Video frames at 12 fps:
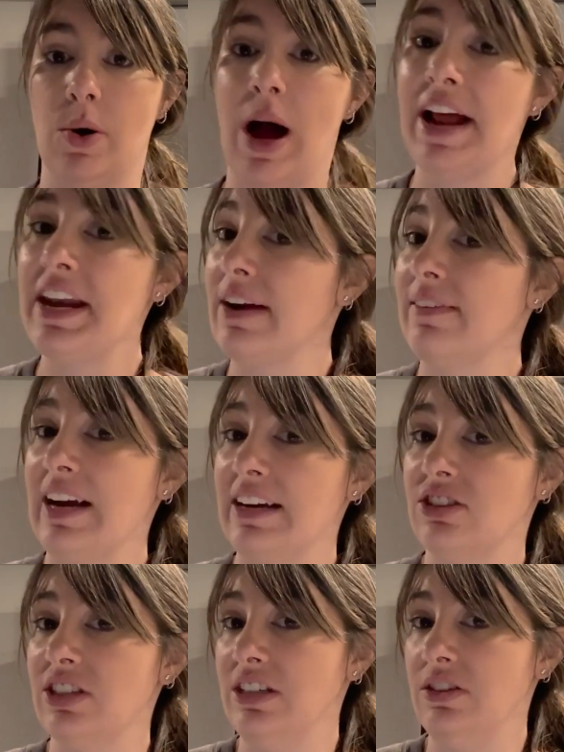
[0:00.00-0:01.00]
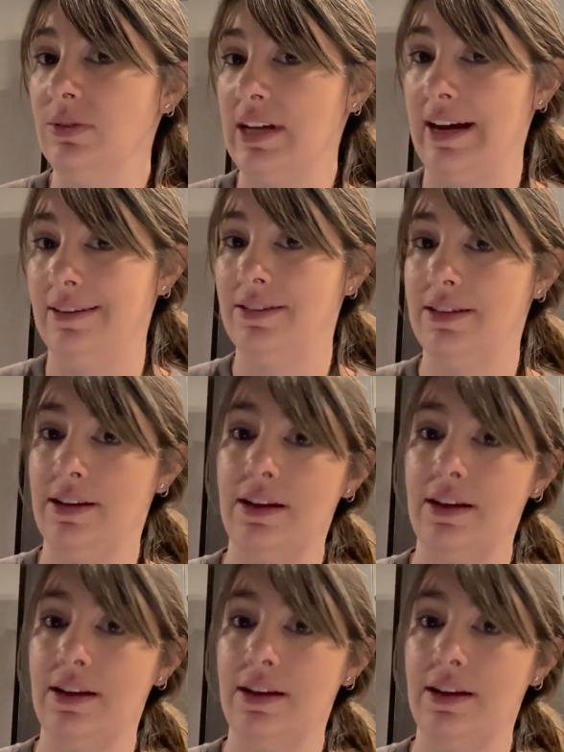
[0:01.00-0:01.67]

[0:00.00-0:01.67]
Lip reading: I never actually knew that.